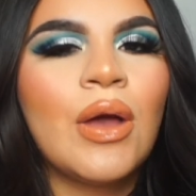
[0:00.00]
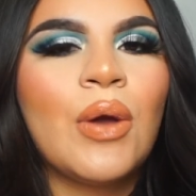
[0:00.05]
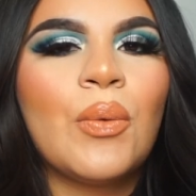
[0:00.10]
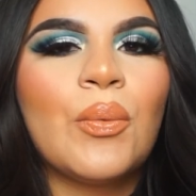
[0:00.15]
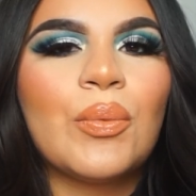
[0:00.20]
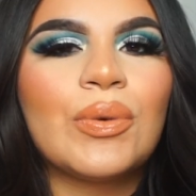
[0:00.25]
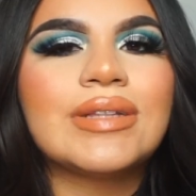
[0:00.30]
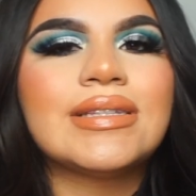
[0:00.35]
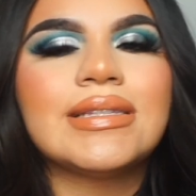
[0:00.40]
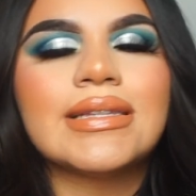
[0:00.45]

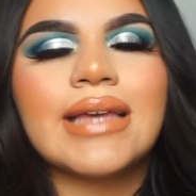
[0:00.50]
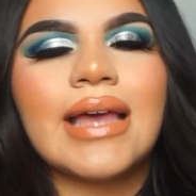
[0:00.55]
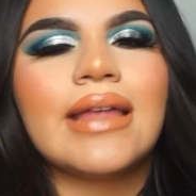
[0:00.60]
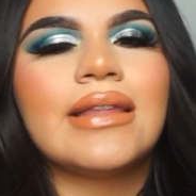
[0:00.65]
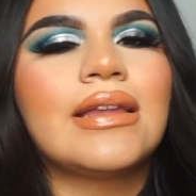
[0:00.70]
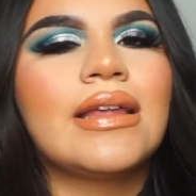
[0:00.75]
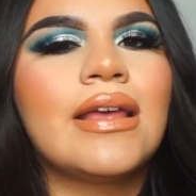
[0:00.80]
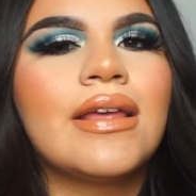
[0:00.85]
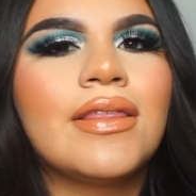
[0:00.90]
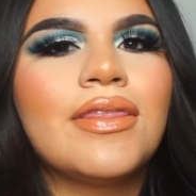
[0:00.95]
Once again,
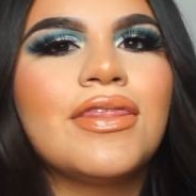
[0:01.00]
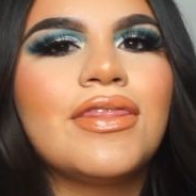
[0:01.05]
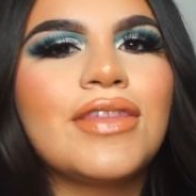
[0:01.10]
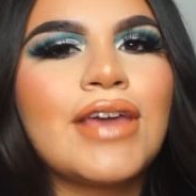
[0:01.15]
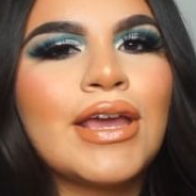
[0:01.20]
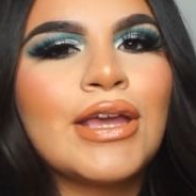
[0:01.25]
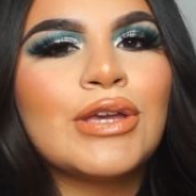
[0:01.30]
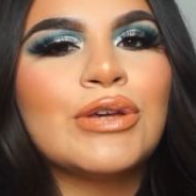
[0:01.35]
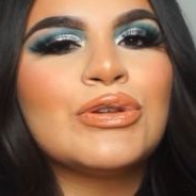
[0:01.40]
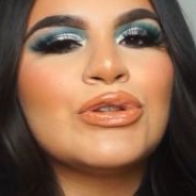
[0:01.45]

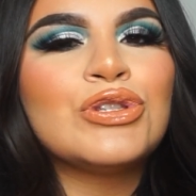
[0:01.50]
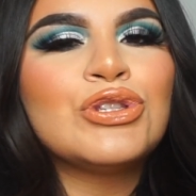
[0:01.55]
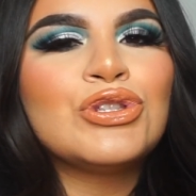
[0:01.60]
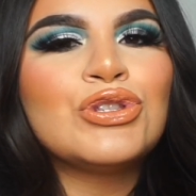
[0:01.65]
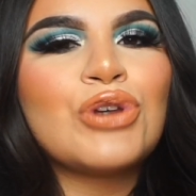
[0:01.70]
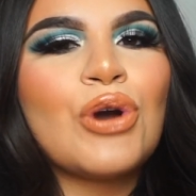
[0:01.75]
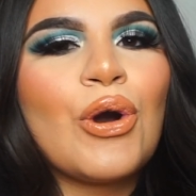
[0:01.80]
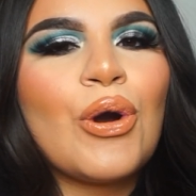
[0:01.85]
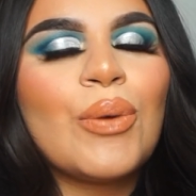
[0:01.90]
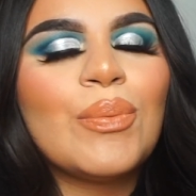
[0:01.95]
thank you
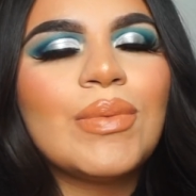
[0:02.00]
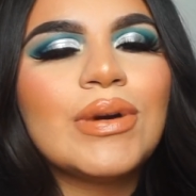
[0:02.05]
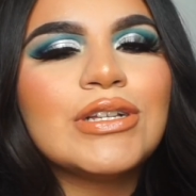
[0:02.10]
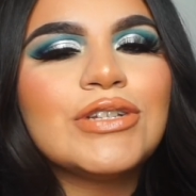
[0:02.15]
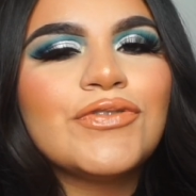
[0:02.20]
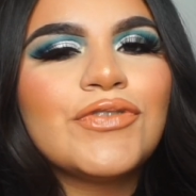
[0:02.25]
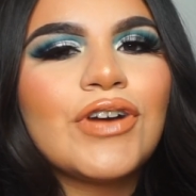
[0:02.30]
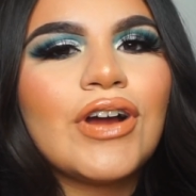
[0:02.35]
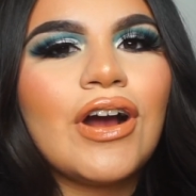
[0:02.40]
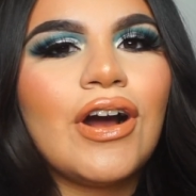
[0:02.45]
so
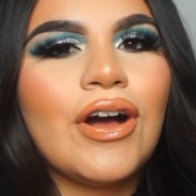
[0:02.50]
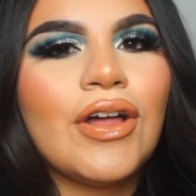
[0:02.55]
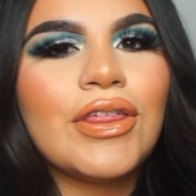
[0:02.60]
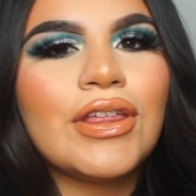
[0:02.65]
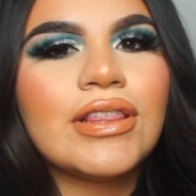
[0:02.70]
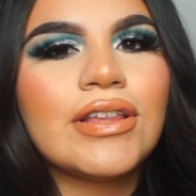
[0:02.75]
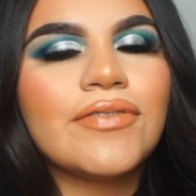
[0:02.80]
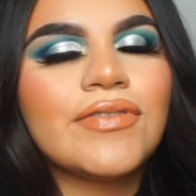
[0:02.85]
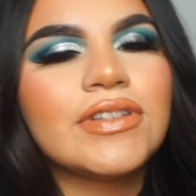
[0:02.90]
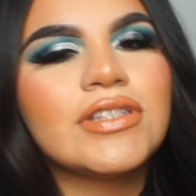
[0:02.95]
much for all the
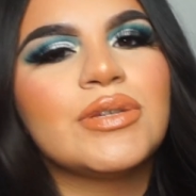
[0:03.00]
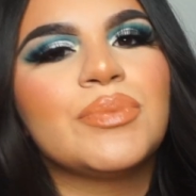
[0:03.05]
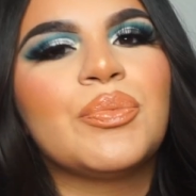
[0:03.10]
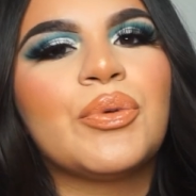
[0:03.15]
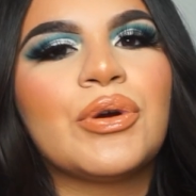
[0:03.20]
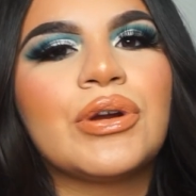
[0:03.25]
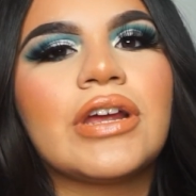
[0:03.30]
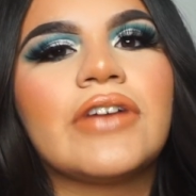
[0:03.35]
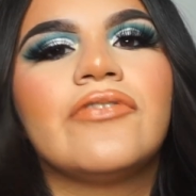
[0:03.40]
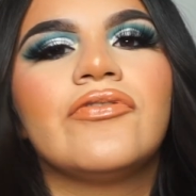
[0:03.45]
love and
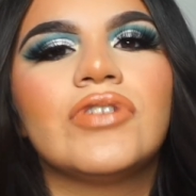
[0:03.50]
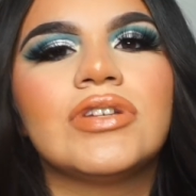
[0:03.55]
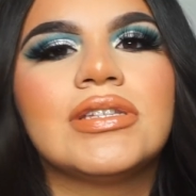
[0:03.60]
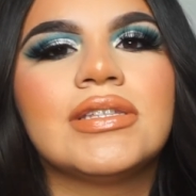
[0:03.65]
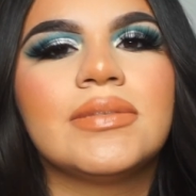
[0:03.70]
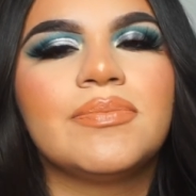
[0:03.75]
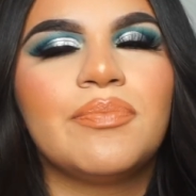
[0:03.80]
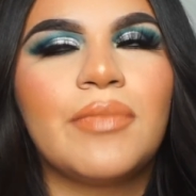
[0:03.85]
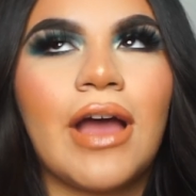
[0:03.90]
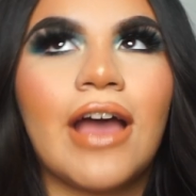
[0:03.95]
support
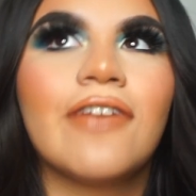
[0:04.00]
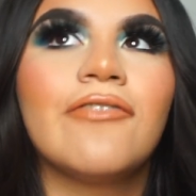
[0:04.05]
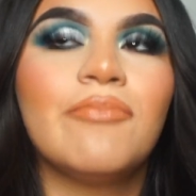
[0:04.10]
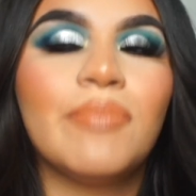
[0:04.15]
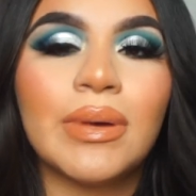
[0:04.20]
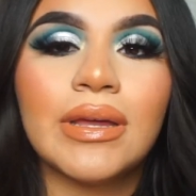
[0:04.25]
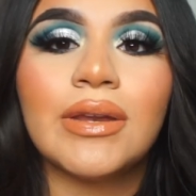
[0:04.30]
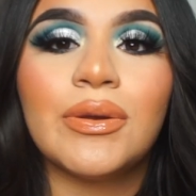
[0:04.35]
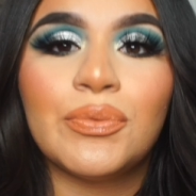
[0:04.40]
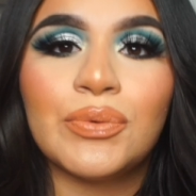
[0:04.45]
I've
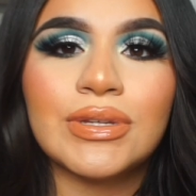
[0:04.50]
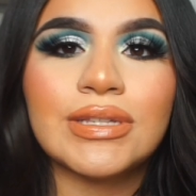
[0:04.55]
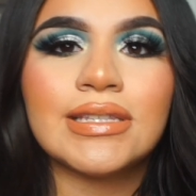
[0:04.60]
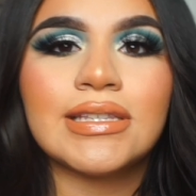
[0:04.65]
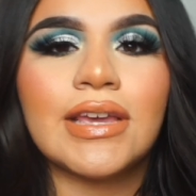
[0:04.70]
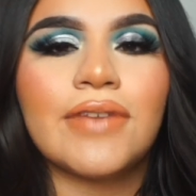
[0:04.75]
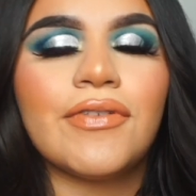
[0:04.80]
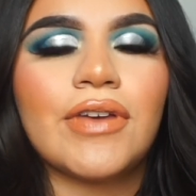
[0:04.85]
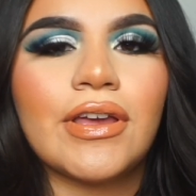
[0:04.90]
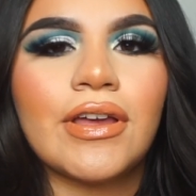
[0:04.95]
been
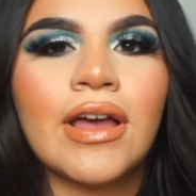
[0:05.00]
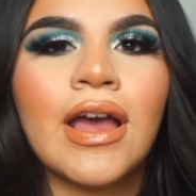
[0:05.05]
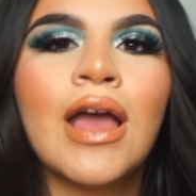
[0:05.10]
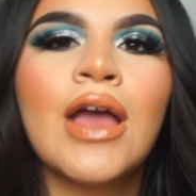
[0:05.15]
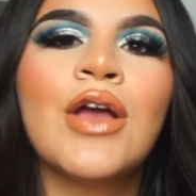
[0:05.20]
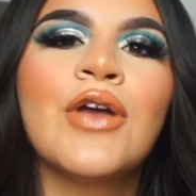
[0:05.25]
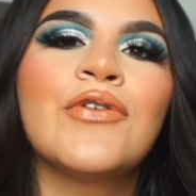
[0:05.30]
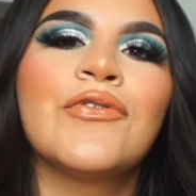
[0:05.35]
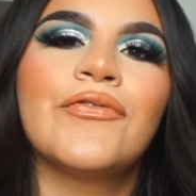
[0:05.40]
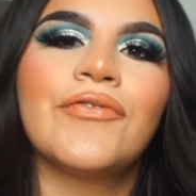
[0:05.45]
receiving
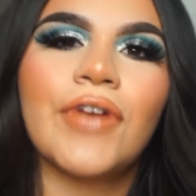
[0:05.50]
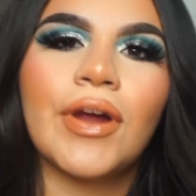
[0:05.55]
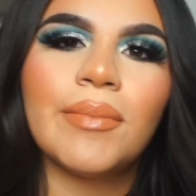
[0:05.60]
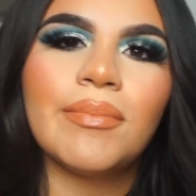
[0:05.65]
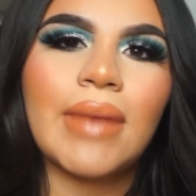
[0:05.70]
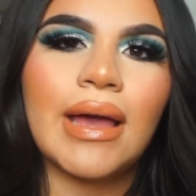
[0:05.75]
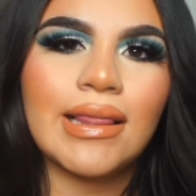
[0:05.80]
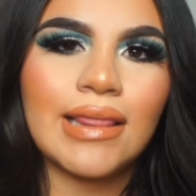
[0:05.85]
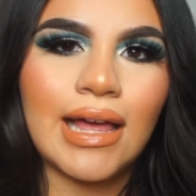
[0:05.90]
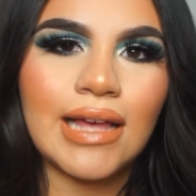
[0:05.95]
from
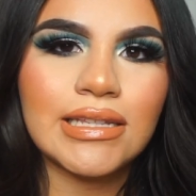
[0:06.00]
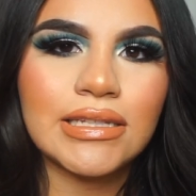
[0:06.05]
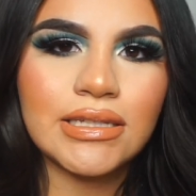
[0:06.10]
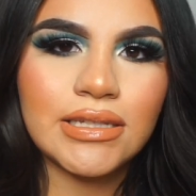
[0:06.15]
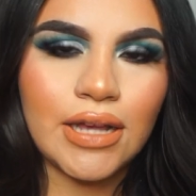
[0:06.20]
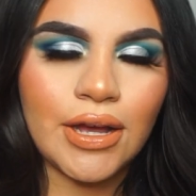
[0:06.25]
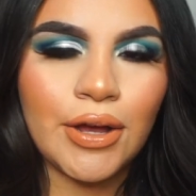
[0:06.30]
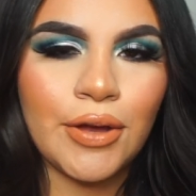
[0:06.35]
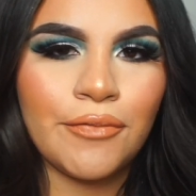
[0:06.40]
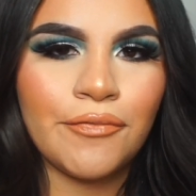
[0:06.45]
my
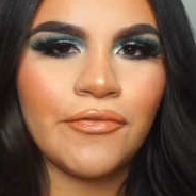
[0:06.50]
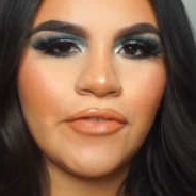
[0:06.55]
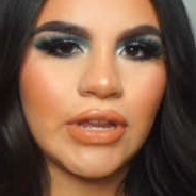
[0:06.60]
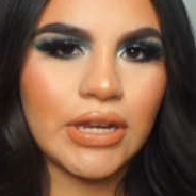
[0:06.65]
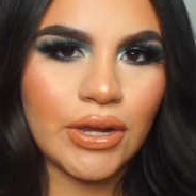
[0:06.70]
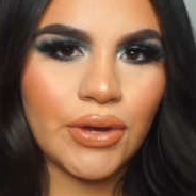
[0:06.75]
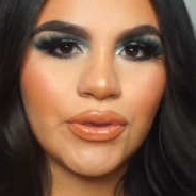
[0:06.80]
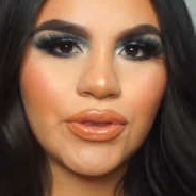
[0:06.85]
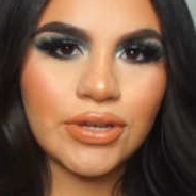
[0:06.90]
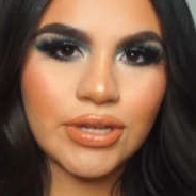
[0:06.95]
last
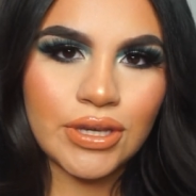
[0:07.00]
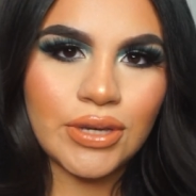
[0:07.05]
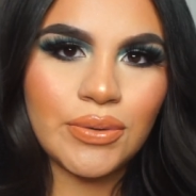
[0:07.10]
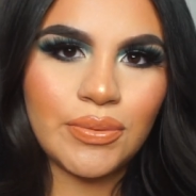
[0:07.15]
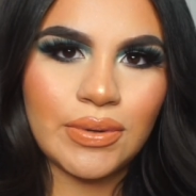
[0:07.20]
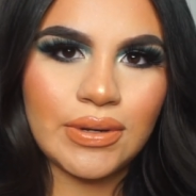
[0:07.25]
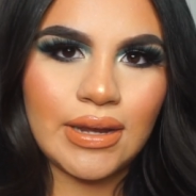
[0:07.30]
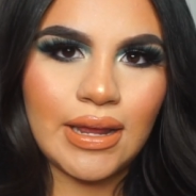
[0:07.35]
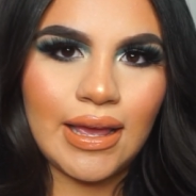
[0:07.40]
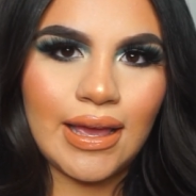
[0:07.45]
video, the
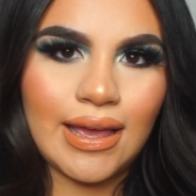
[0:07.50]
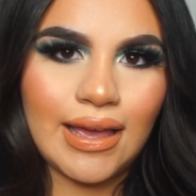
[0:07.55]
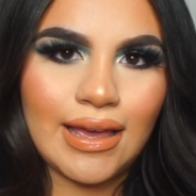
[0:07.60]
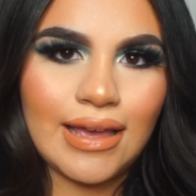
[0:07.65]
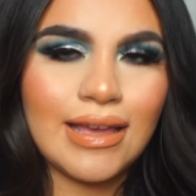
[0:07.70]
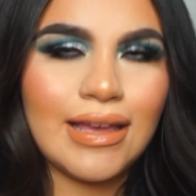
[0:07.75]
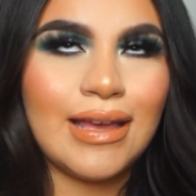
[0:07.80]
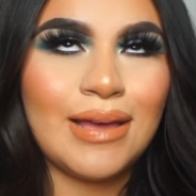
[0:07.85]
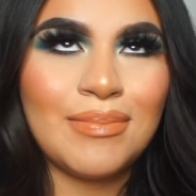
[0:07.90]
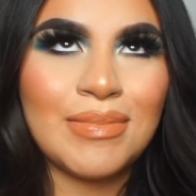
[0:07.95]

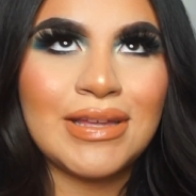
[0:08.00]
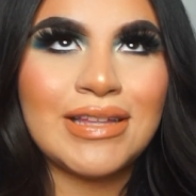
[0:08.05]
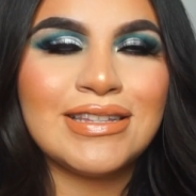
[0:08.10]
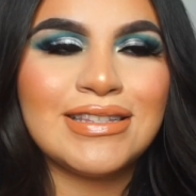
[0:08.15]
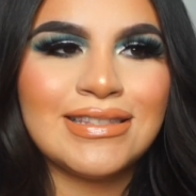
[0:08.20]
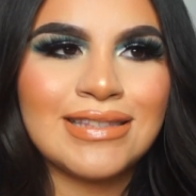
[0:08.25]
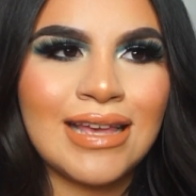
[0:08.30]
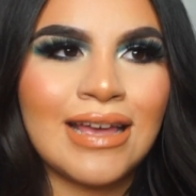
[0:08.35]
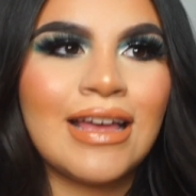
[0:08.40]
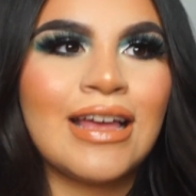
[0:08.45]
Q&A. It
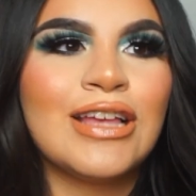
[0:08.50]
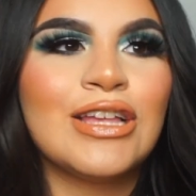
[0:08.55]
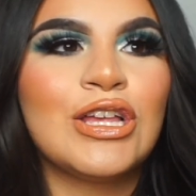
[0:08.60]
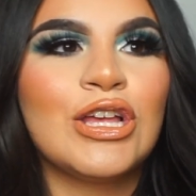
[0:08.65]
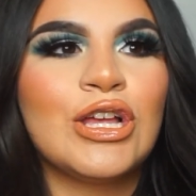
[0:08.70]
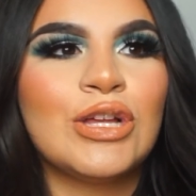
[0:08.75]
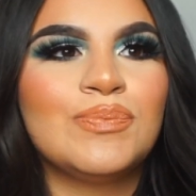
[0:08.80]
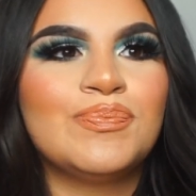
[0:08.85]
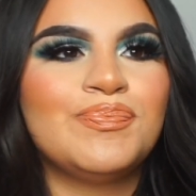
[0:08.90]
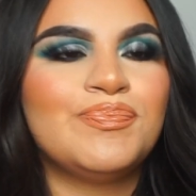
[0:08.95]
means,
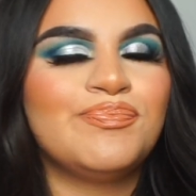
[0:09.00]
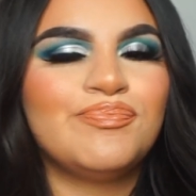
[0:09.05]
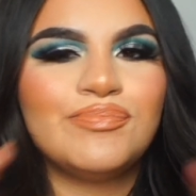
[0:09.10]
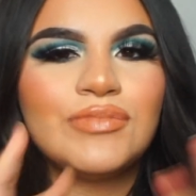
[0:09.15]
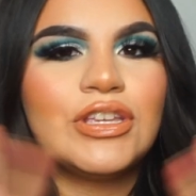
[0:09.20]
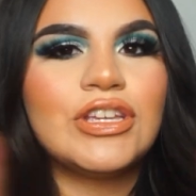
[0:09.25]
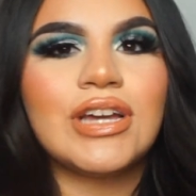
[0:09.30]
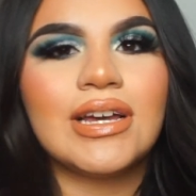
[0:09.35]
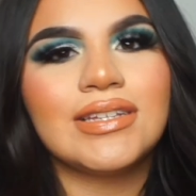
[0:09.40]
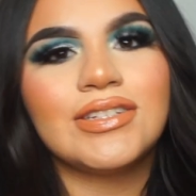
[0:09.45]

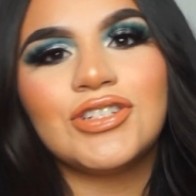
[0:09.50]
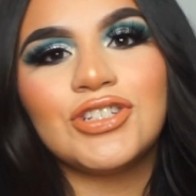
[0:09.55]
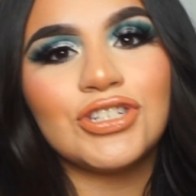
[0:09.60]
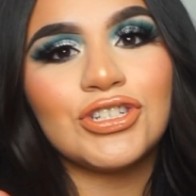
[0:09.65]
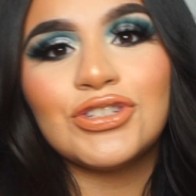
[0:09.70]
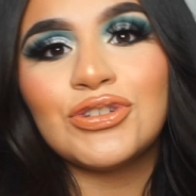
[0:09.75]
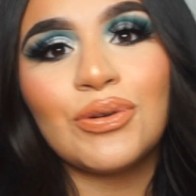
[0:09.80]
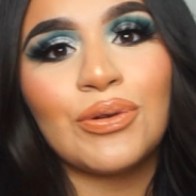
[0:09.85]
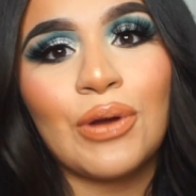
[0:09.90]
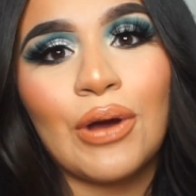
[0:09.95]
you guys
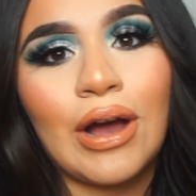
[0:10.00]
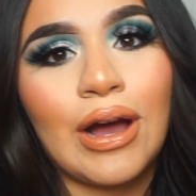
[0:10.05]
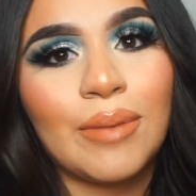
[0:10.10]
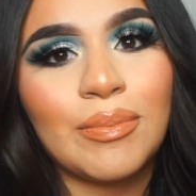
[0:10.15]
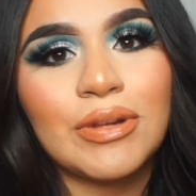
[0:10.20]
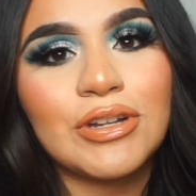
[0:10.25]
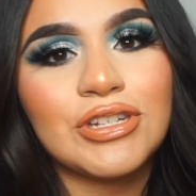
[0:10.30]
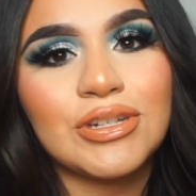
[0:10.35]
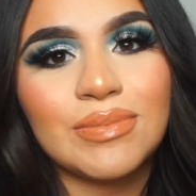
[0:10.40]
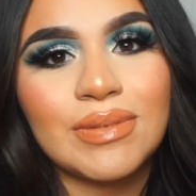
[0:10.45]
just don't know how
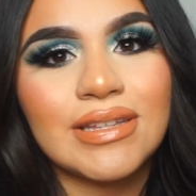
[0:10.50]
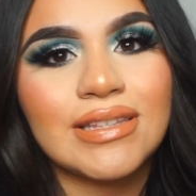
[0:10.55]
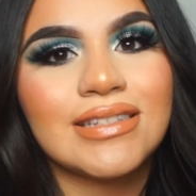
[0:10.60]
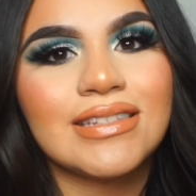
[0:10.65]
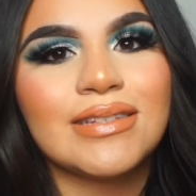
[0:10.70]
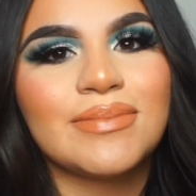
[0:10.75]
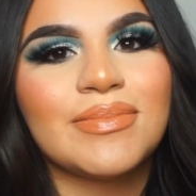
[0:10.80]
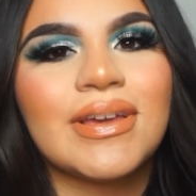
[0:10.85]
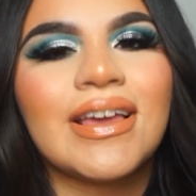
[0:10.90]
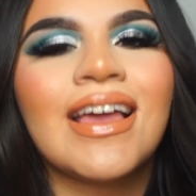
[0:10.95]
much it means
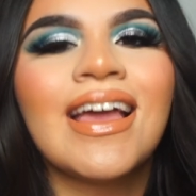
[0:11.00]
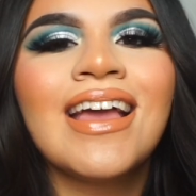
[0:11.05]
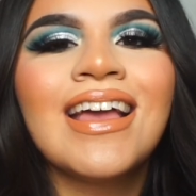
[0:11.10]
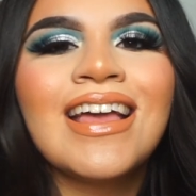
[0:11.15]
to me.